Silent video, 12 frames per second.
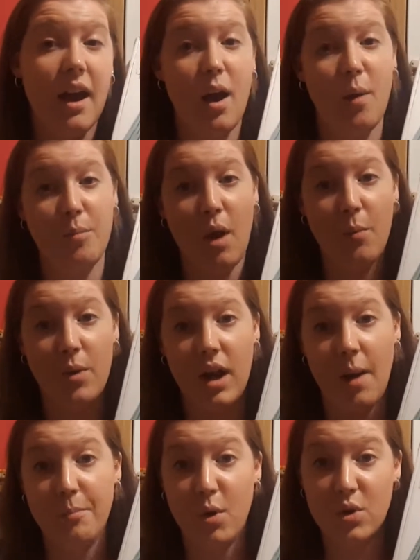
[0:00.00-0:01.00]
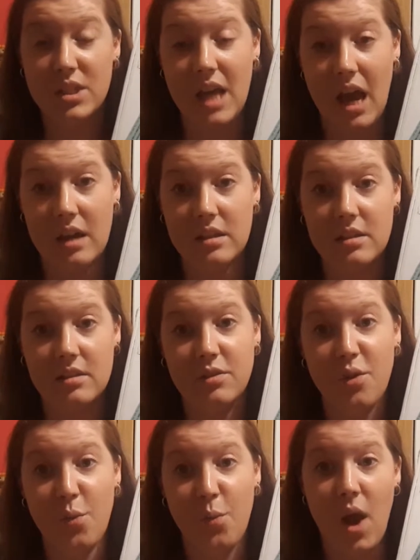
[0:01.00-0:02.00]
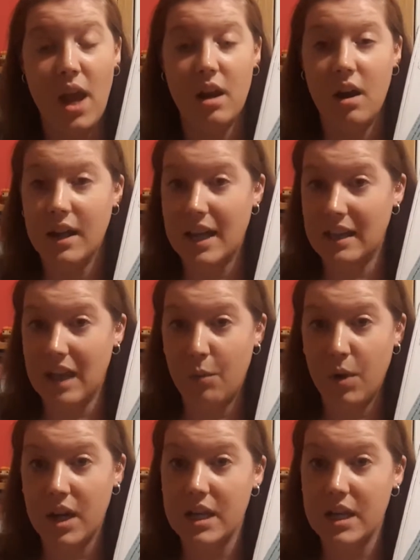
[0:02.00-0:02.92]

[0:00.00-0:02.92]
um, but I will unbox that when I get that one